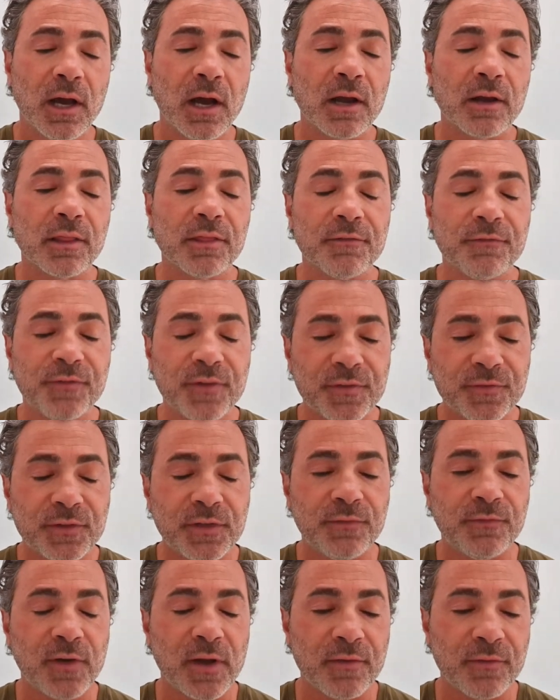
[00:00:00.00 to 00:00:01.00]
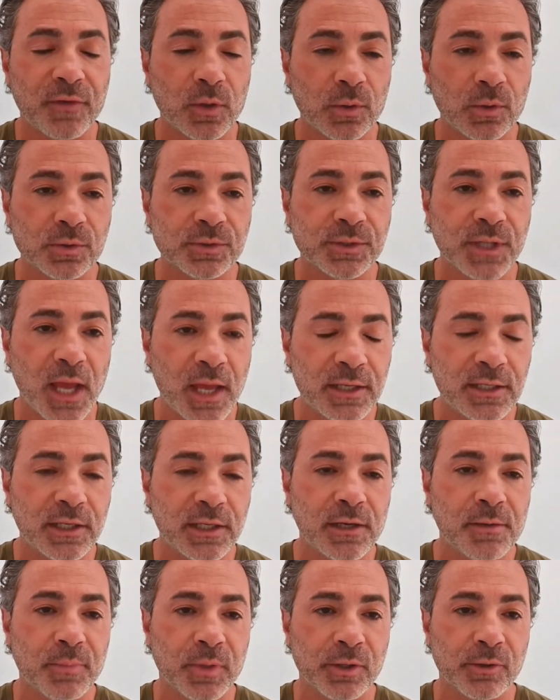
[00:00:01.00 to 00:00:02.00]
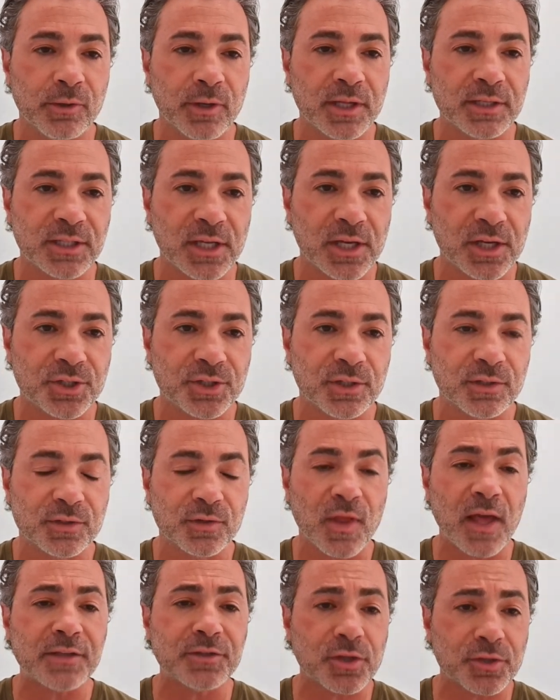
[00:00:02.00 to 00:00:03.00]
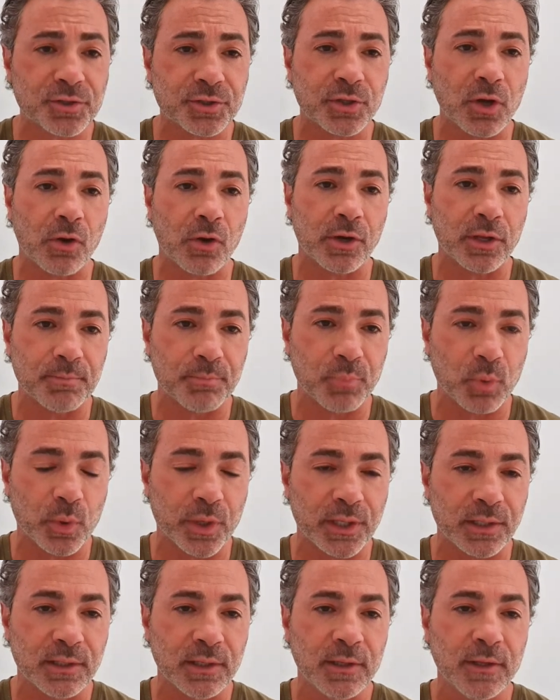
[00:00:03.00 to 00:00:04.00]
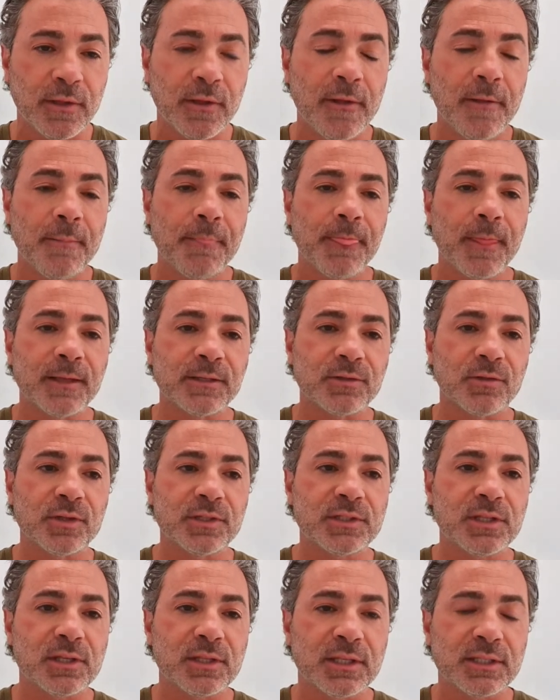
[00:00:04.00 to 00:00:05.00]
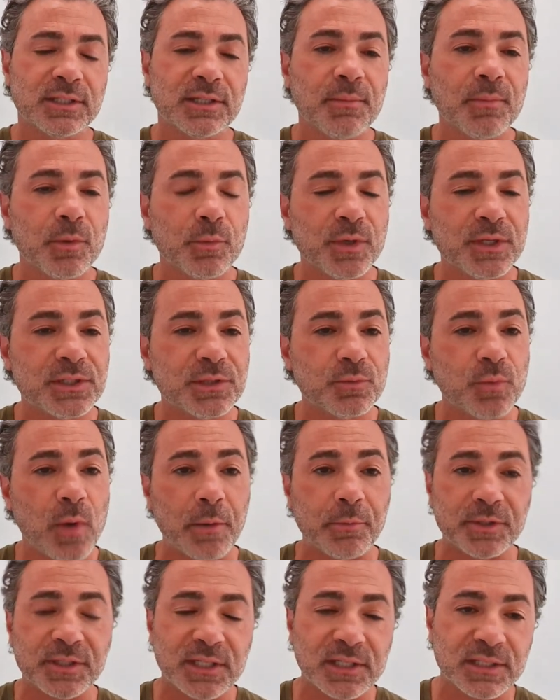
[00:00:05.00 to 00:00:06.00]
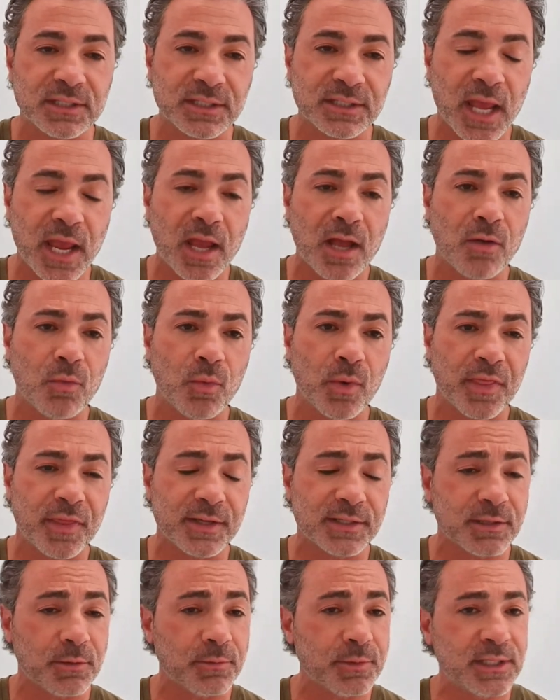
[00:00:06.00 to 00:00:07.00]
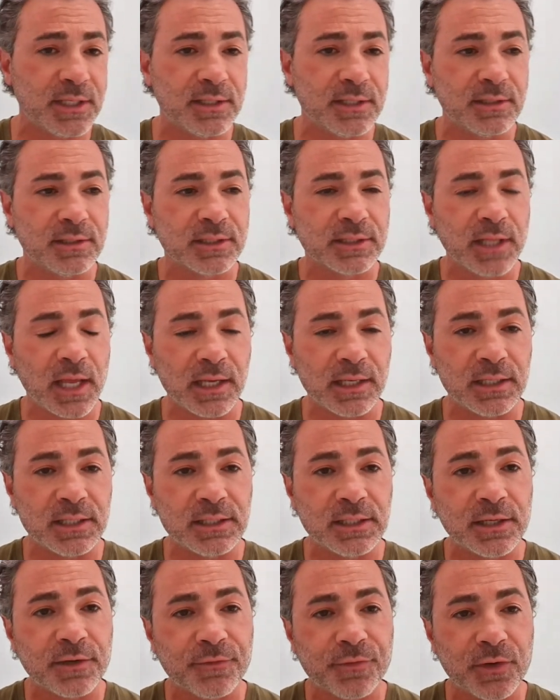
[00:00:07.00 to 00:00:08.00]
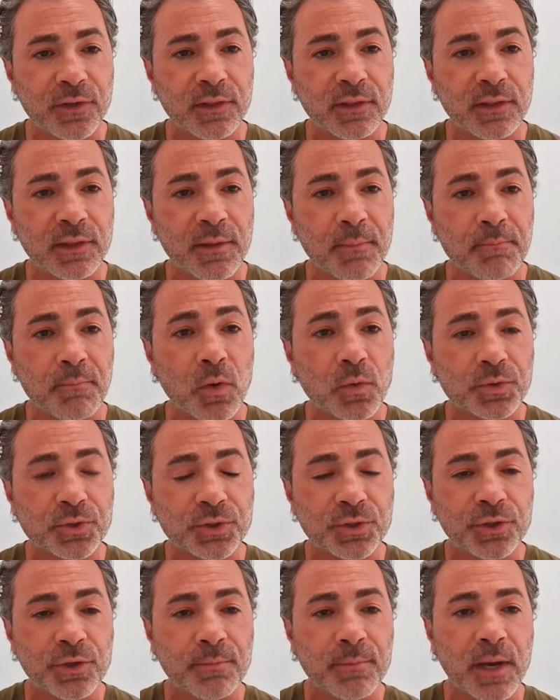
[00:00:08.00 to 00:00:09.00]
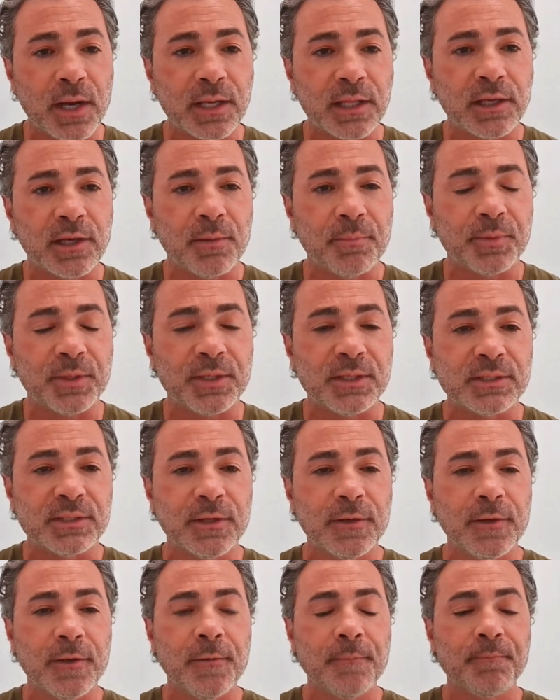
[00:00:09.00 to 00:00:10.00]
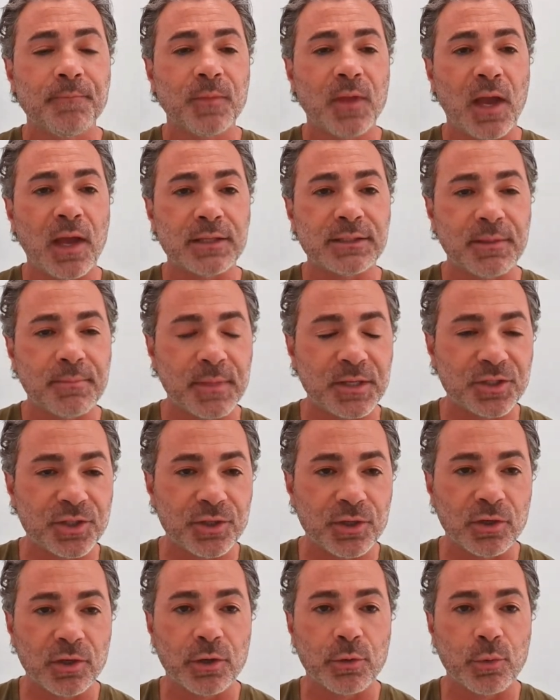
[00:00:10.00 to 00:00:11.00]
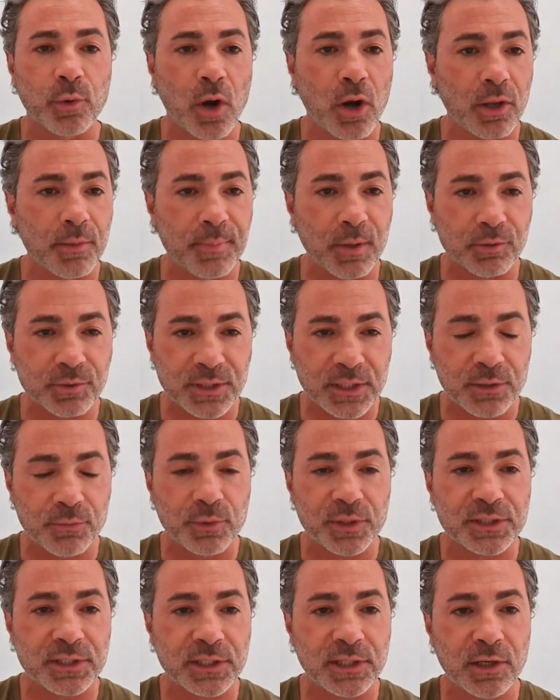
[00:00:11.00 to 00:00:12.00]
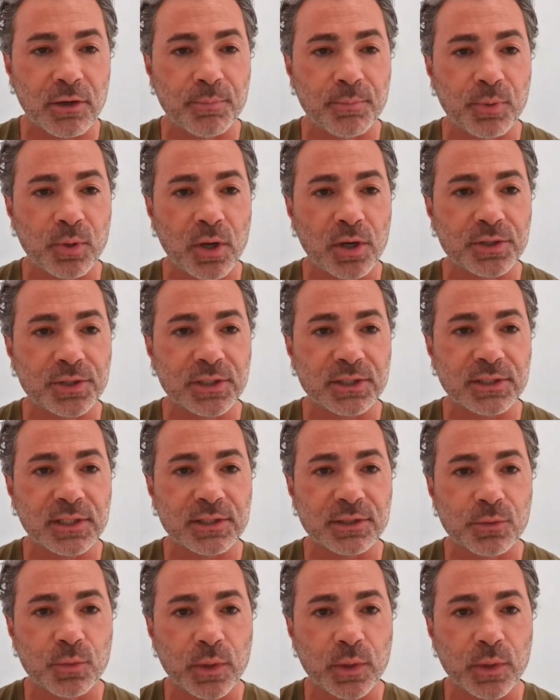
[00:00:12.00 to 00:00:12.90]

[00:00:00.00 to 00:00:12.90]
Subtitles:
out of the 55 holes ended in mineralization. So that's our starting point. And so this is some of the reasons why we see scale. One of the things that we did slightly different than most junior mining companies, as I mentioned earlier, we're all about de-risking our projects as